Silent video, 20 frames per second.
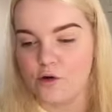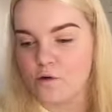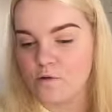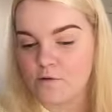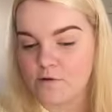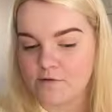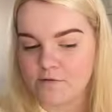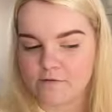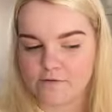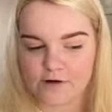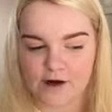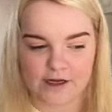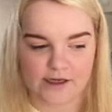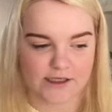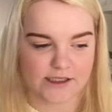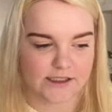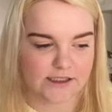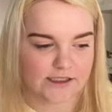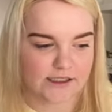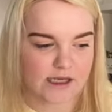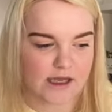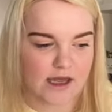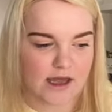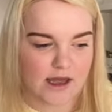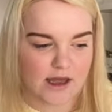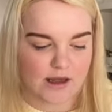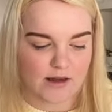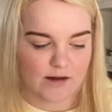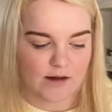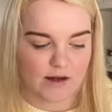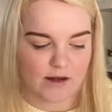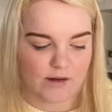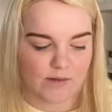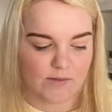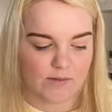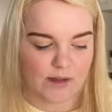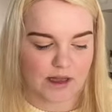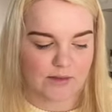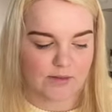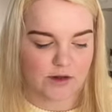or a phrase.
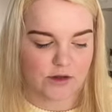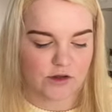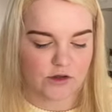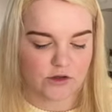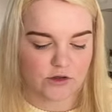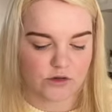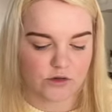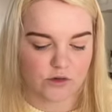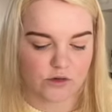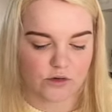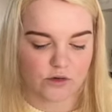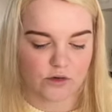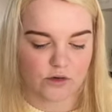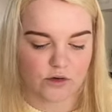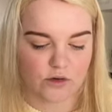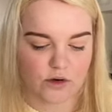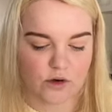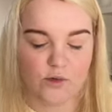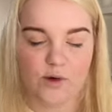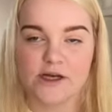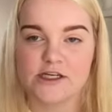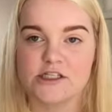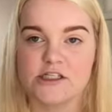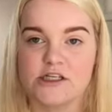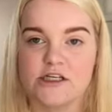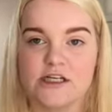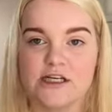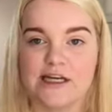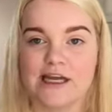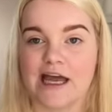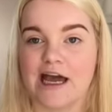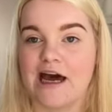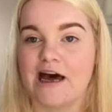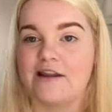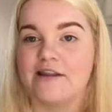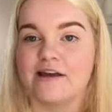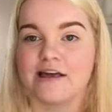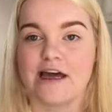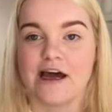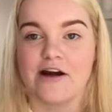Maybe you're questioning how
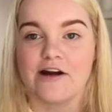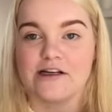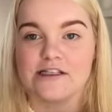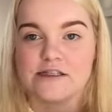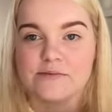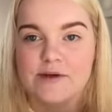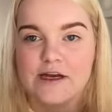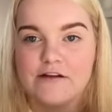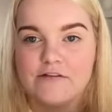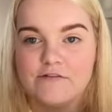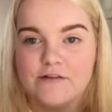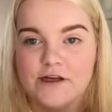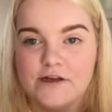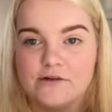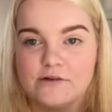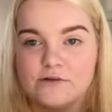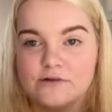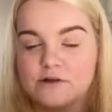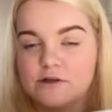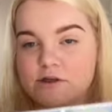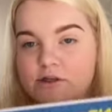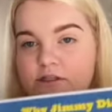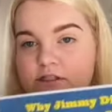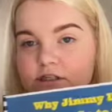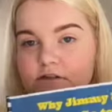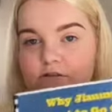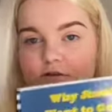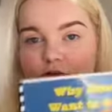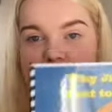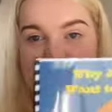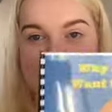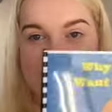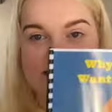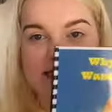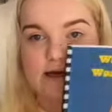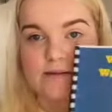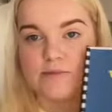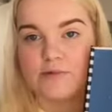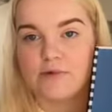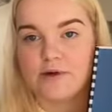the character may feel. So for
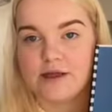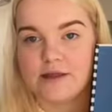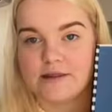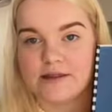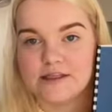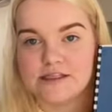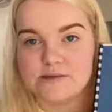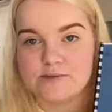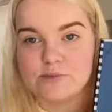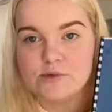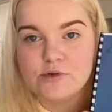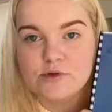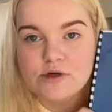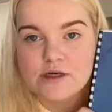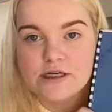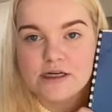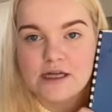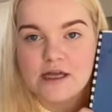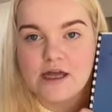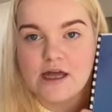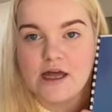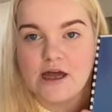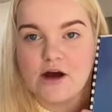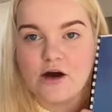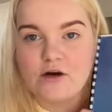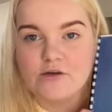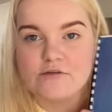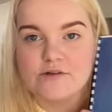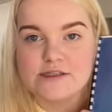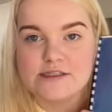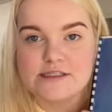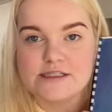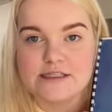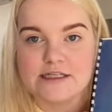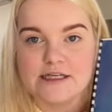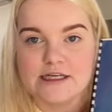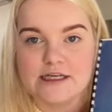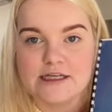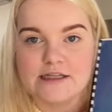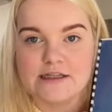example, in this book,
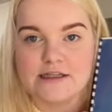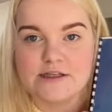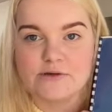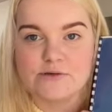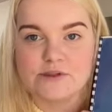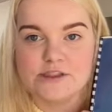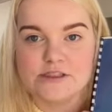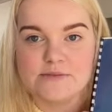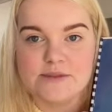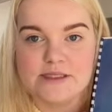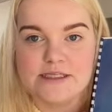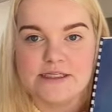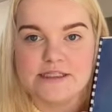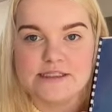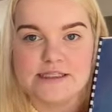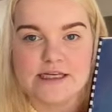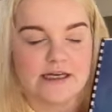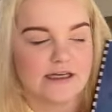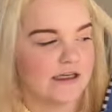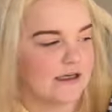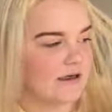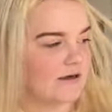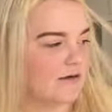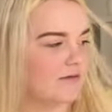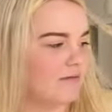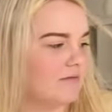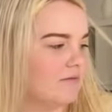obviously little Jimmy is getting